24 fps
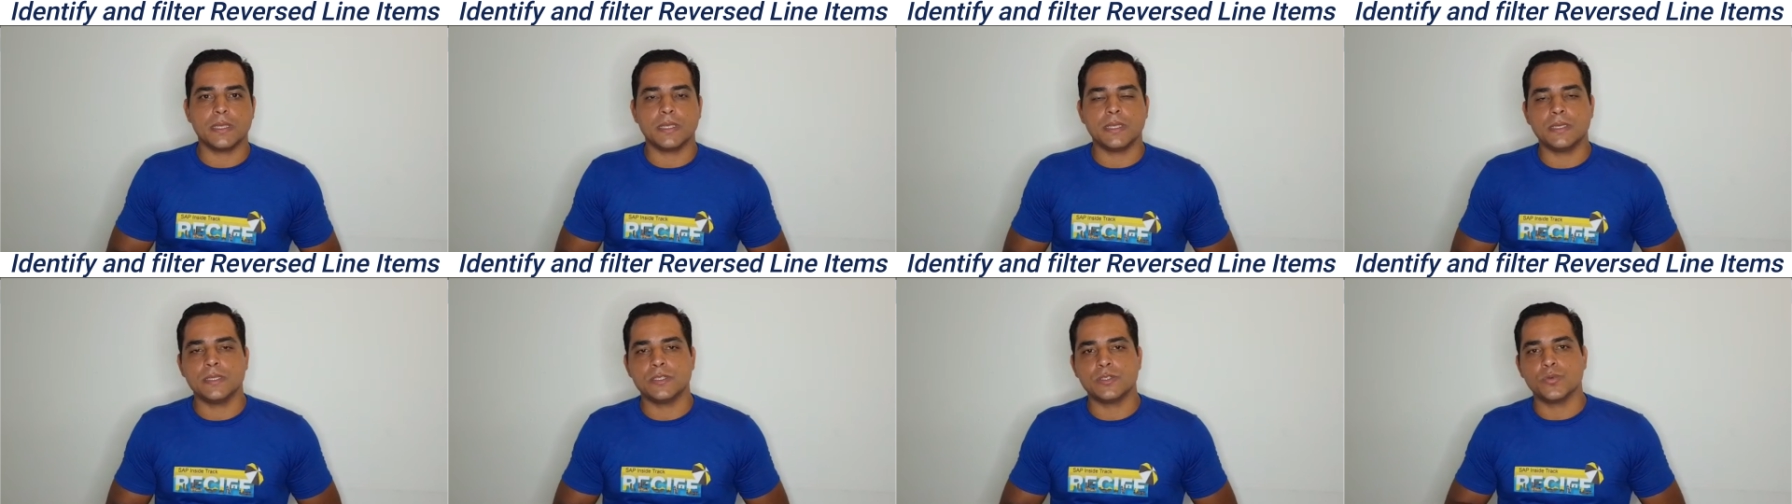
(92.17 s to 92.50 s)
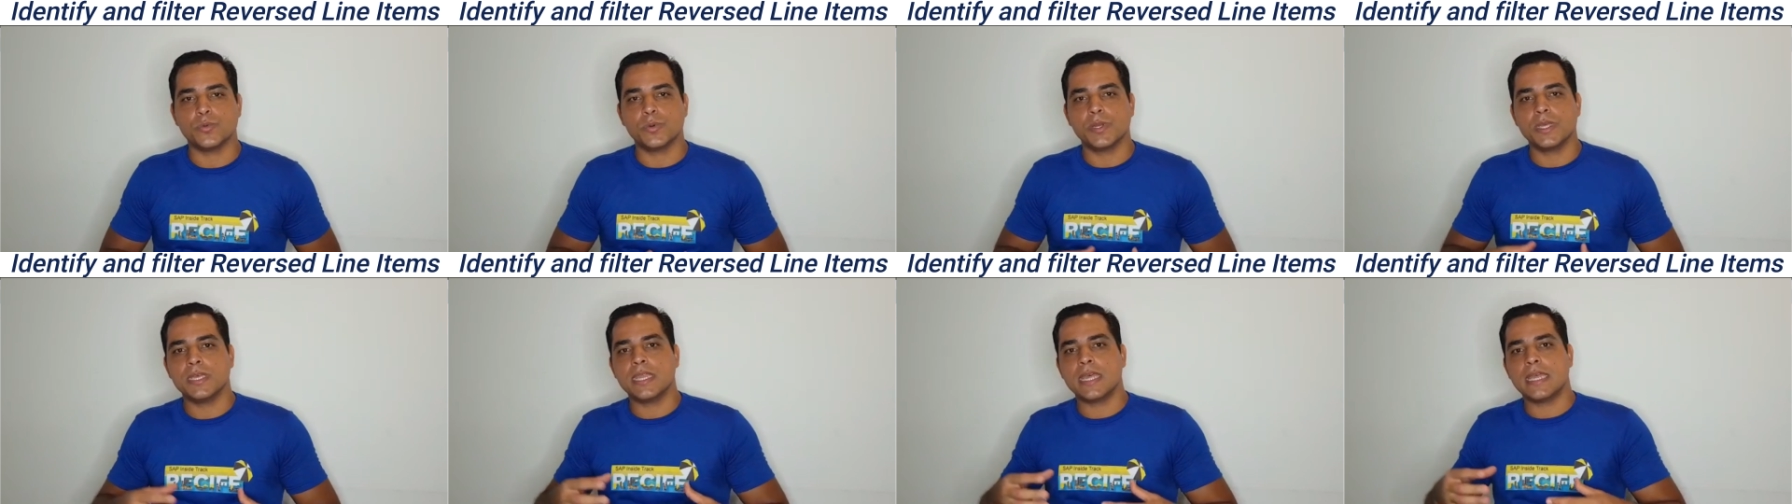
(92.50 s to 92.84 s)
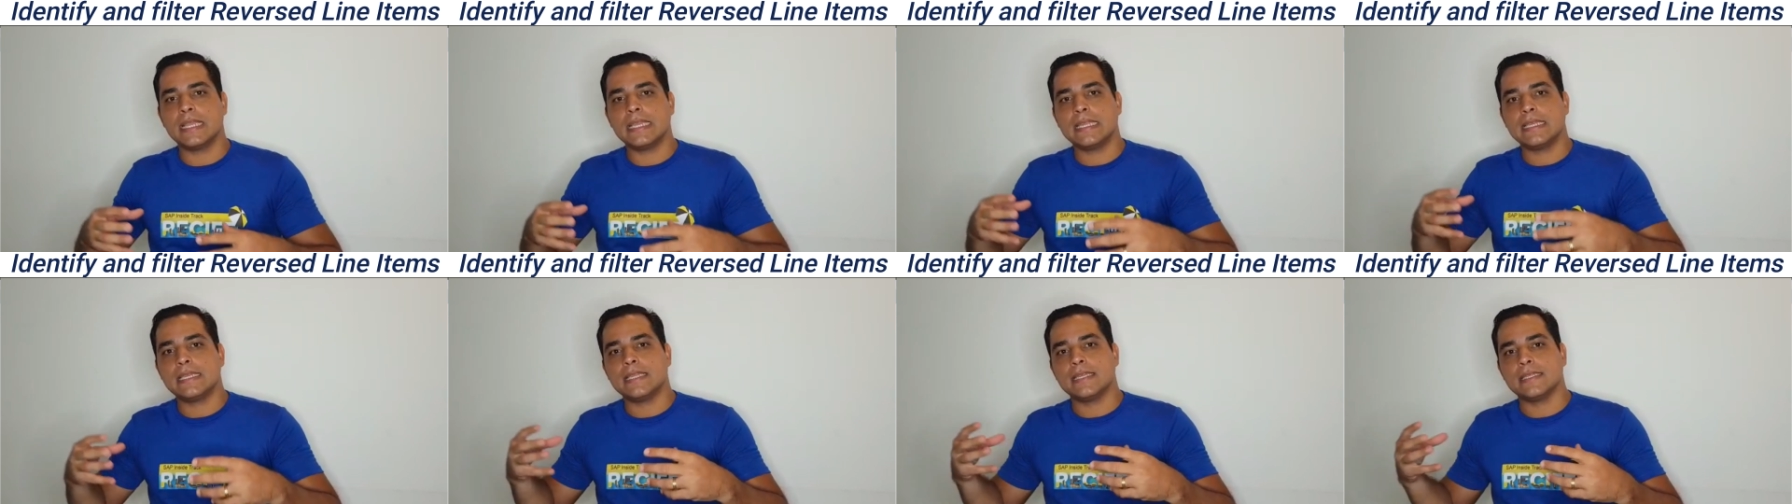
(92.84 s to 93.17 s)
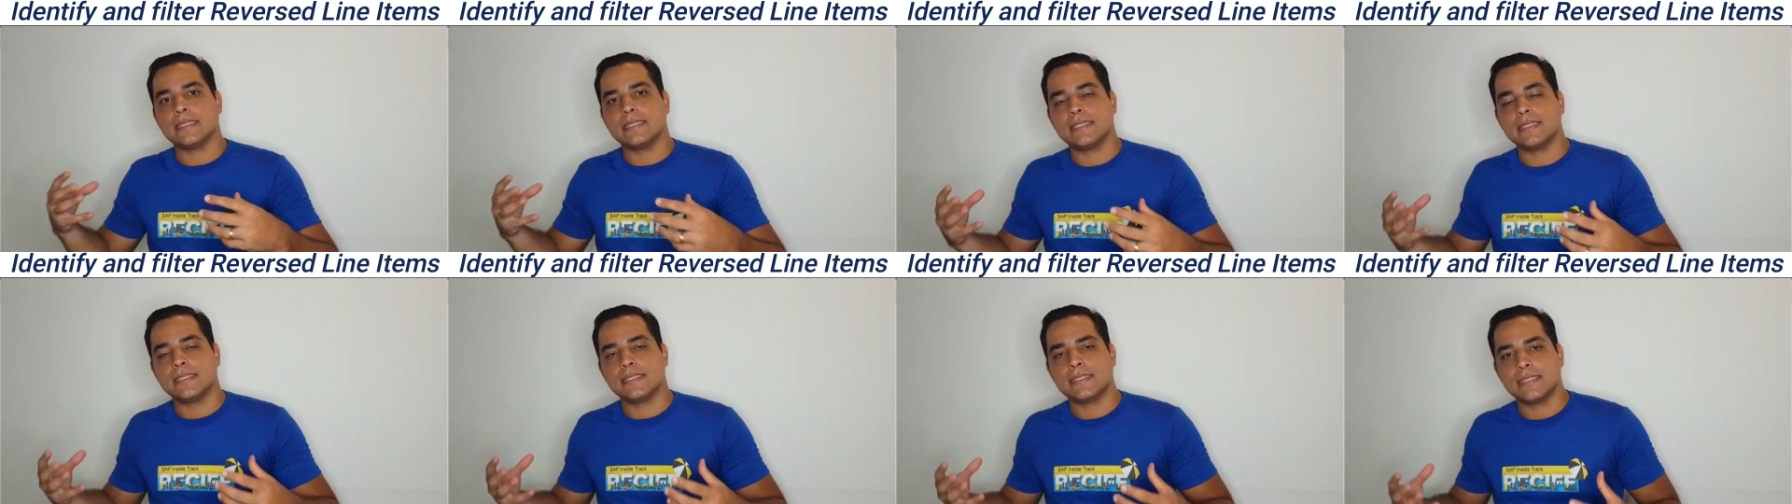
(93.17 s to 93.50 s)
is written in the
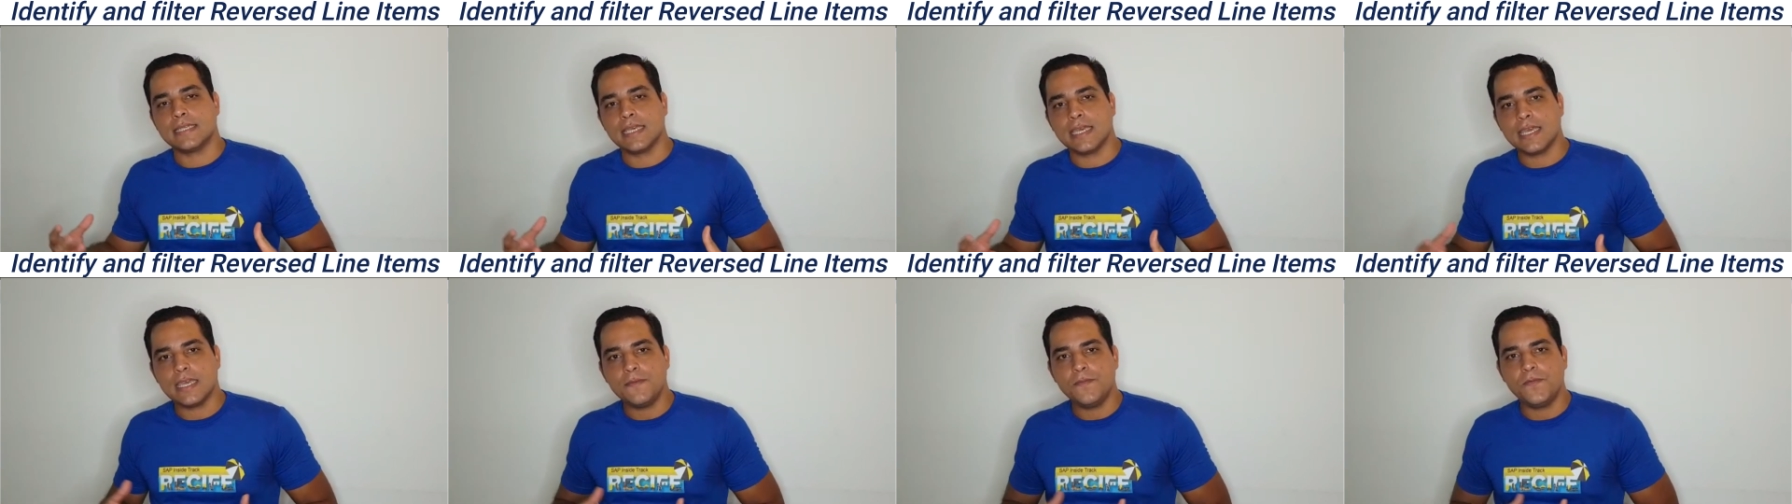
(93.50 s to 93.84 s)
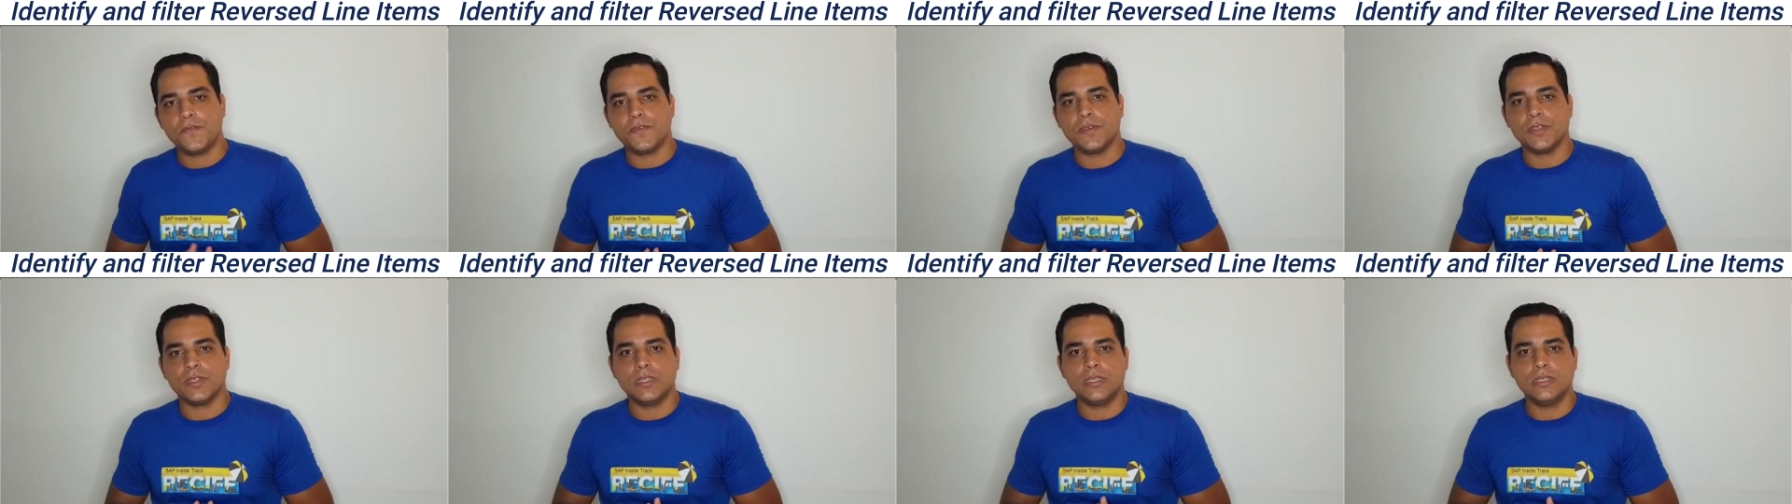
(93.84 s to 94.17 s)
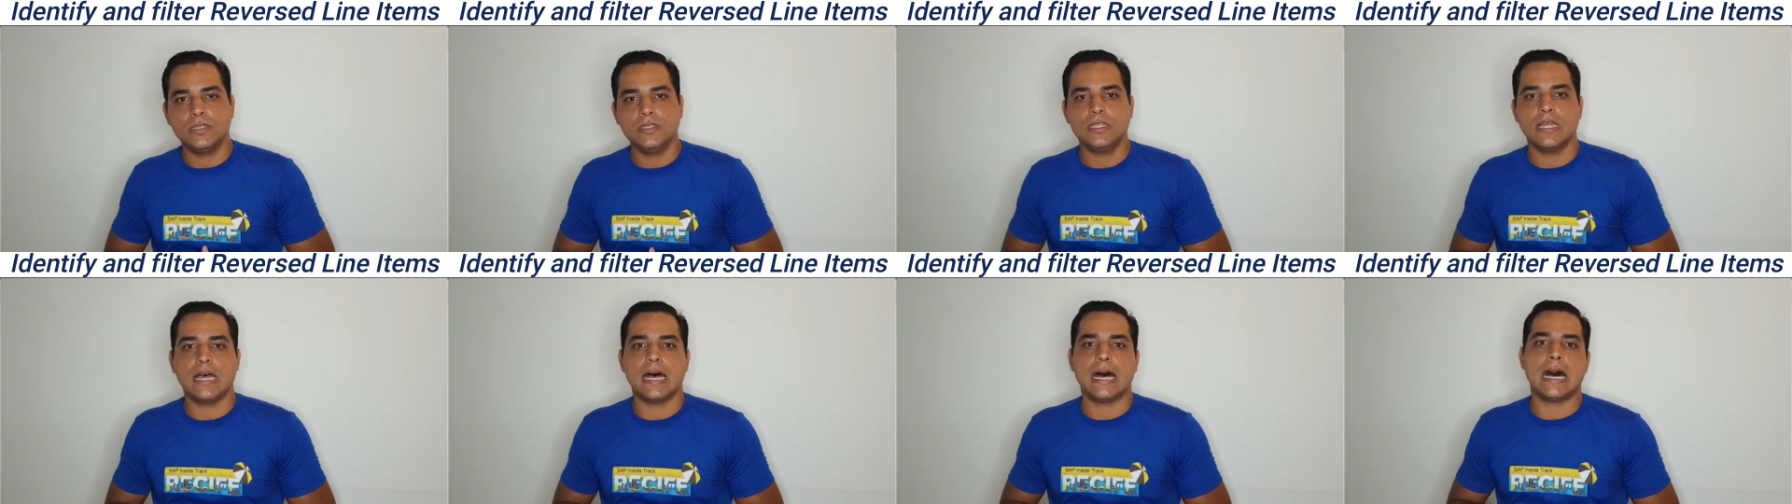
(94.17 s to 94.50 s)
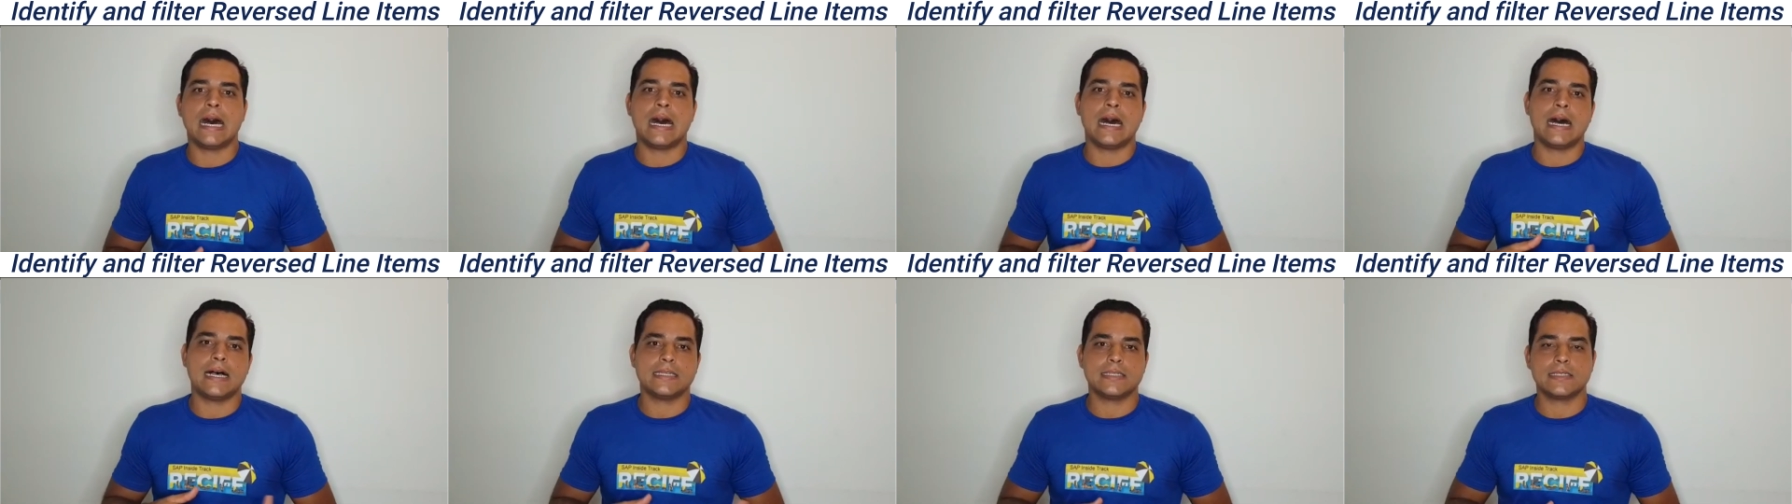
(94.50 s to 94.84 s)
same field
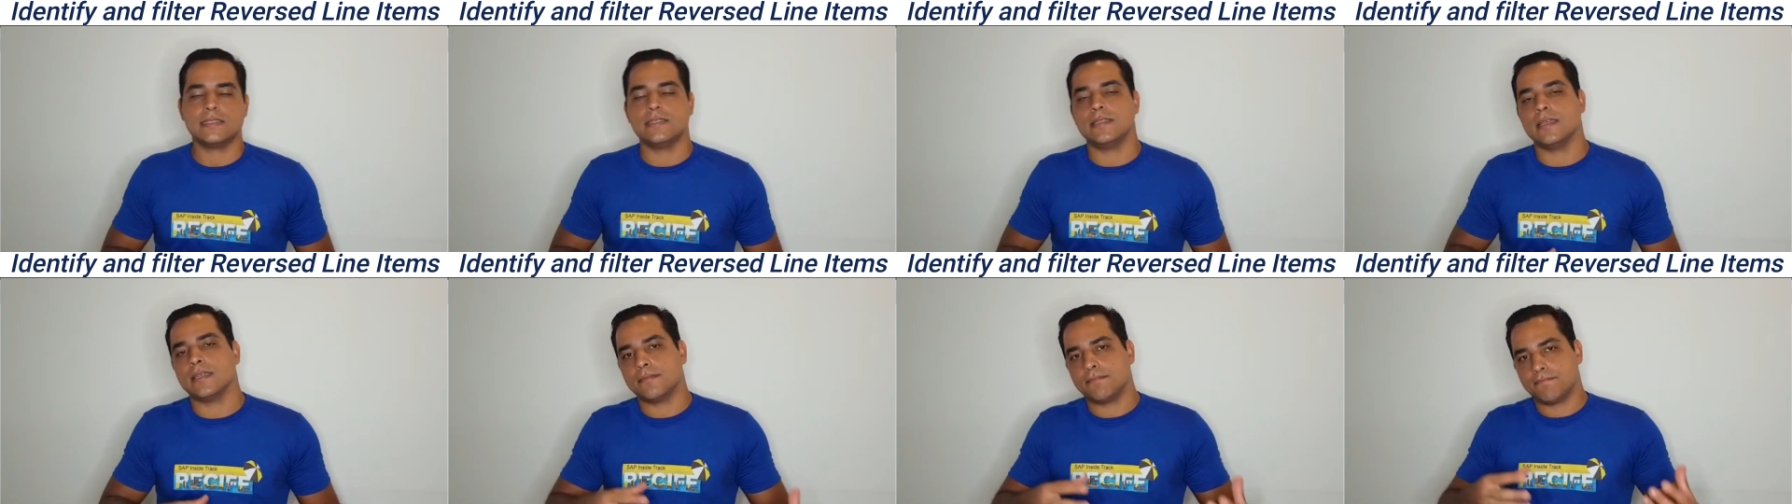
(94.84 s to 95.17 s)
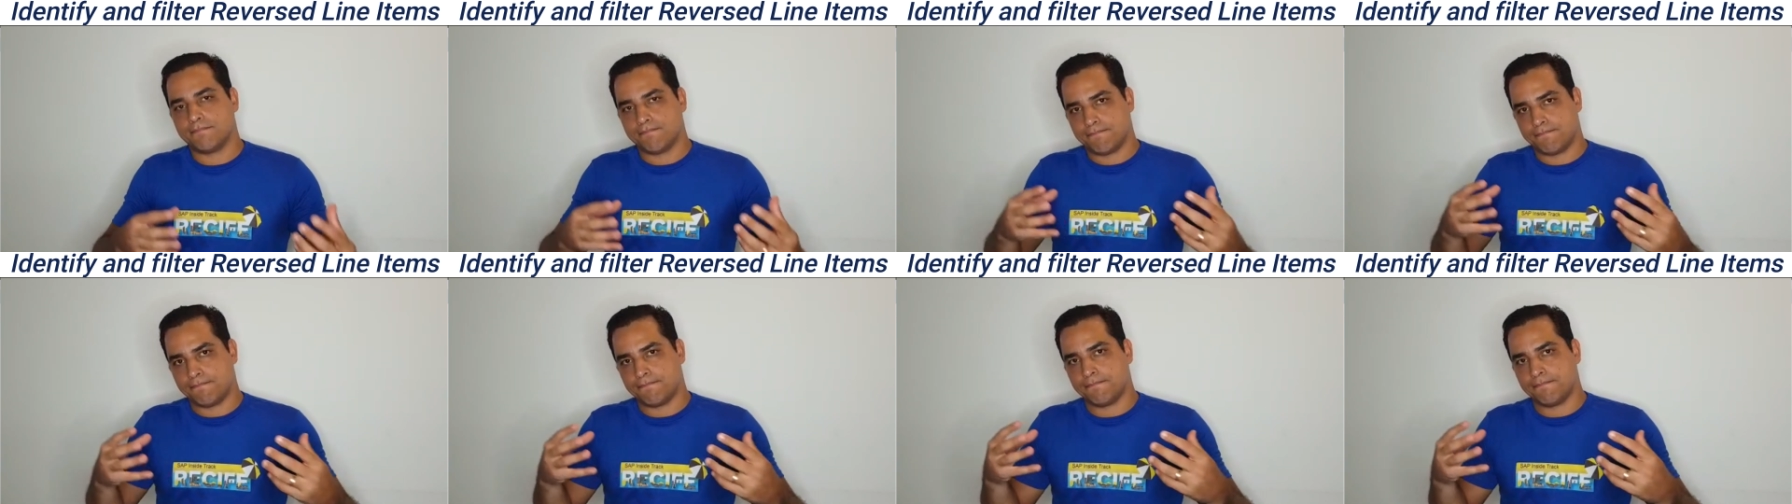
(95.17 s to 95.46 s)
as the